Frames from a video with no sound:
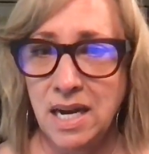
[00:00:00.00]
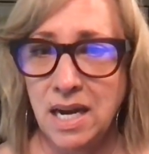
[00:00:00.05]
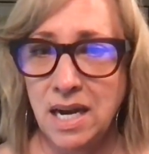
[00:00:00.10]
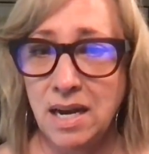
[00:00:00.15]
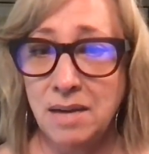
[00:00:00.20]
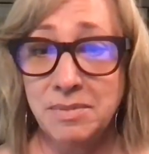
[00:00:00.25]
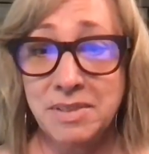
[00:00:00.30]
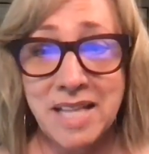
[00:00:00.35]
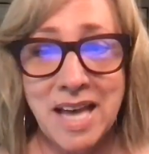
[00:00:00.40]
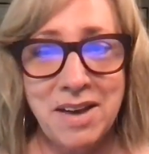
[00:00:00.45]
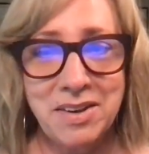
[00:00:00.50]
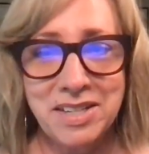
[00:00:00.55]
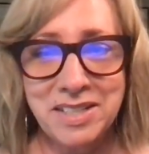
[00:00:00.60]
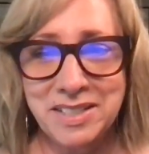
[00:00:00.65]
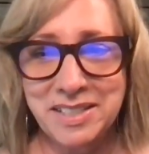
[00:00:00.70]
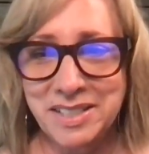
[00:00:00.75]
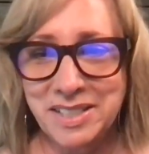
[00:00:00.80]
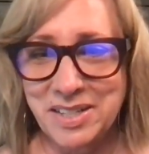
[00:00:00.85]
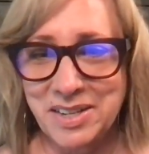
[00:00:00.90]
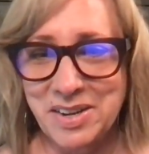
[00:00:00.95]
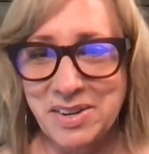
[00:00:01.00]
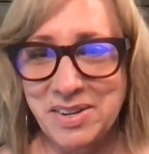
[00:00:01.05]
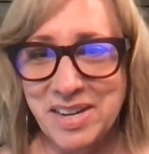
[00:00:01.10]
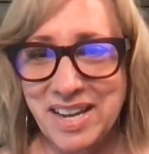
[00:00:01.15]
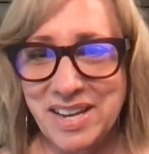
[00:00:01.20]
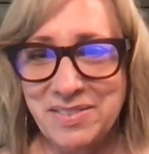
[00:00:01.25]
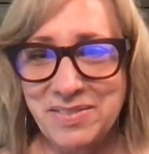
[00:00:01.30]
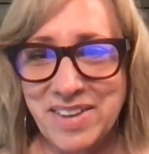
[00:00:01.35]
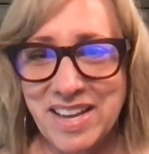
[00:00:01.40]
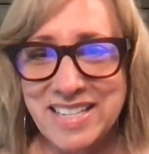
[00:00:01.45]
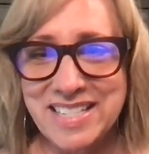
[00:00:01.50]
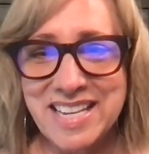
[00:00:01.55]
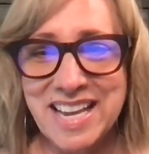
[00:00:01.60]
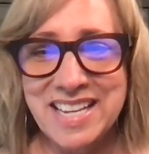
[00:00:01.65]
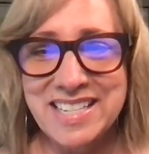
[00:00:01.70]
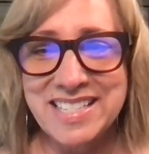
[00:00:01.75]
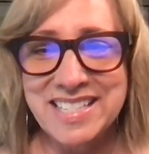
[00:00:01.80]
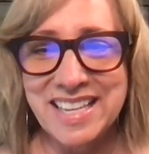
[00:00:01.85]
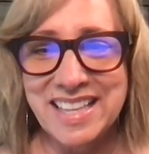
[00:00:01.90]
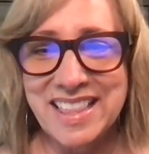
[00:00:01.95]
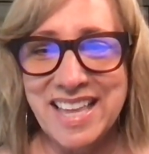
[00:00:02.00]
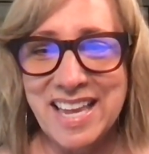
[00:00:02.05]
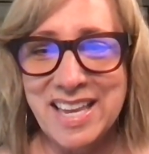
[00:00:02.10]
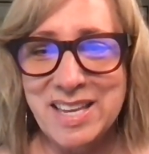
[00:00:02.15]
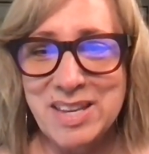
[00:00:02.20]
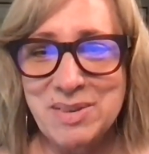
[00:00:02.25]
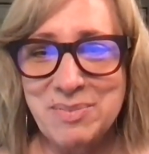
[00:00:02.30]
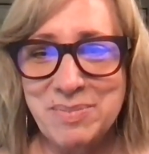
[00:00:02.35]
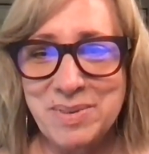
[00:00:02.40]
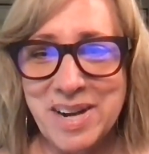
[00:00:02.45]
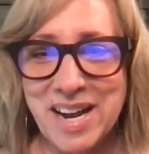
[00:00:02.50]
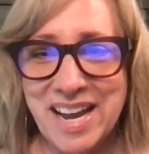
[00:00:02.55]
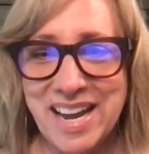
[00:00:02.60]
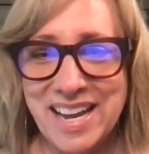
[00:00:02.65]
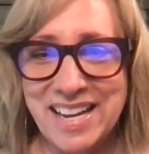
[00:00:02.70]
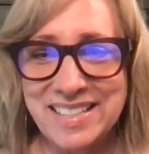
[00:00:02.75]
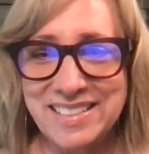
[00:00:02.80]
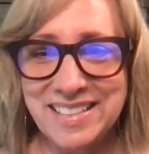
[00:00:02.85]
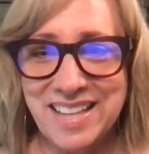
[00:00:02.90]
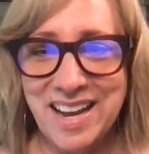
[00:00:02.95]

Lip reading: Loud and clear. Okay, fantastic. Thank you, Brad.